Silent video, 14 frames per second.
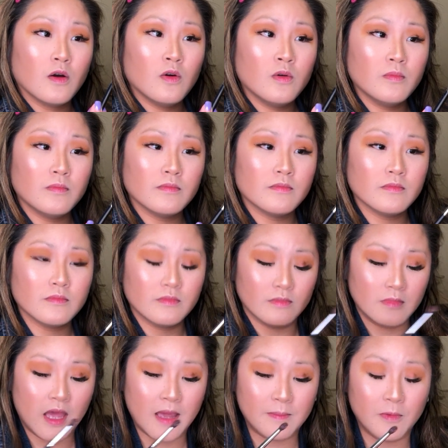Oh,
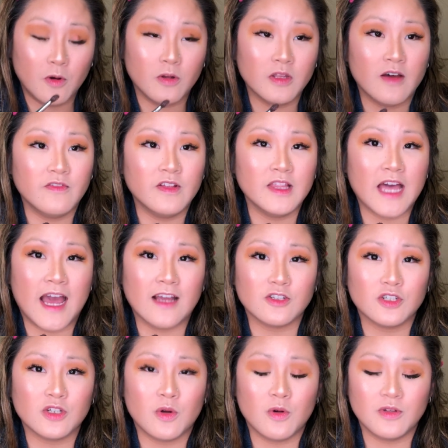I pulled off a
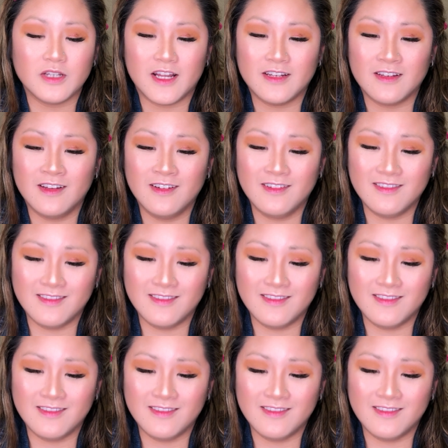lash. Hold on.